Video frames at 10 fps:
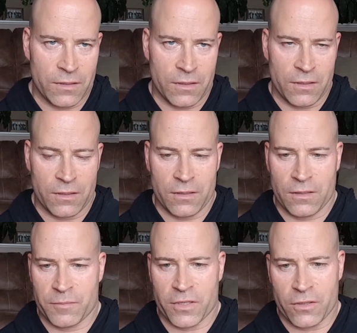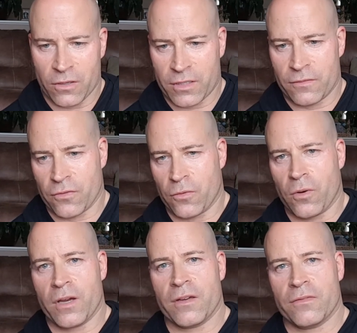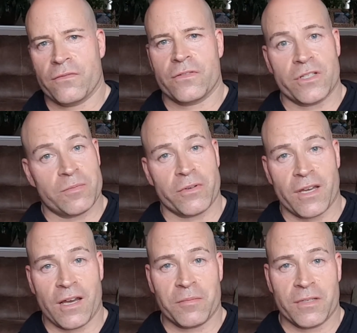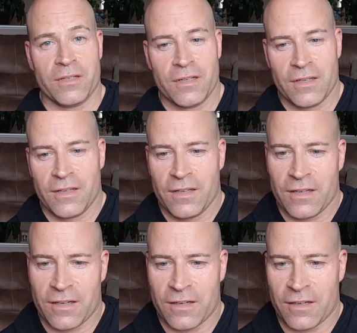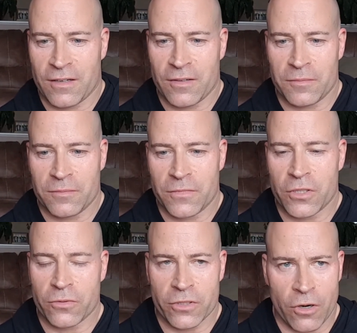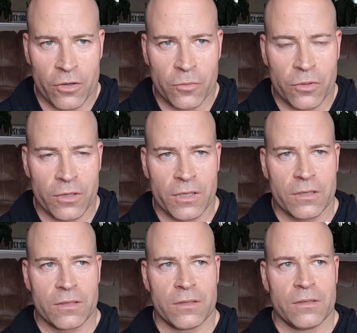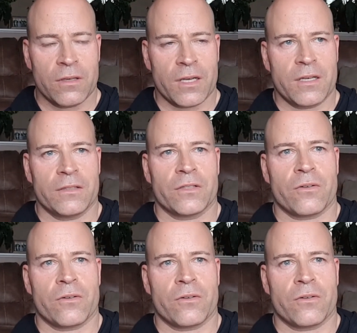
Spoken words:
I've been cooking for the wife. She's pretty happy. Doing yard work. I cut the